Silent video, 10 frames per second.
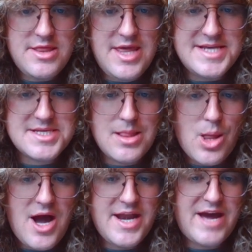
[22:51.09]
it's a
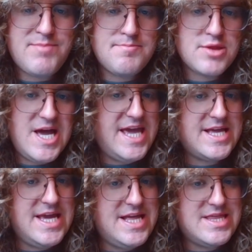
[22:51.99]
line I've been
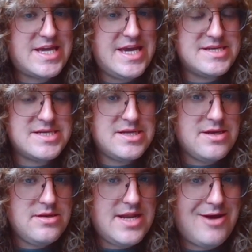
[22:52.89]
playing in the King's
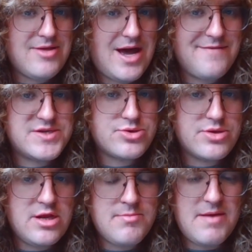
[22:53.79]
Indian, now that I've
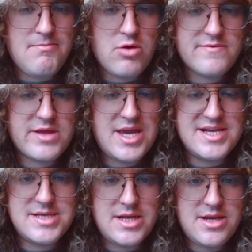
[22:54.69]
studied a bit more of the
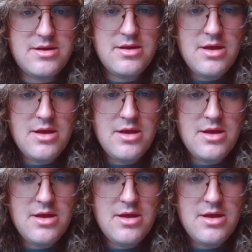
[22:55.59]
King's Indian.